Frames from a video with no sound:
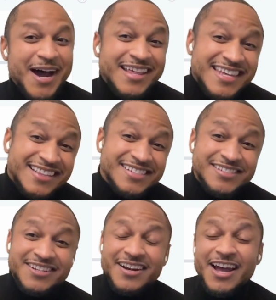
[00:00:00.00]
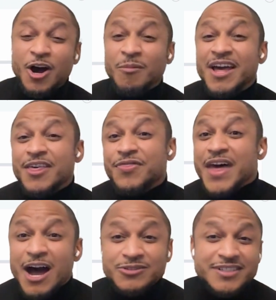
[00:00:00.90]
I think this is gonna help
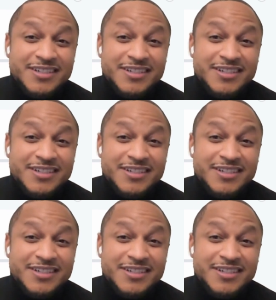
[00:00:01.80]
thousands,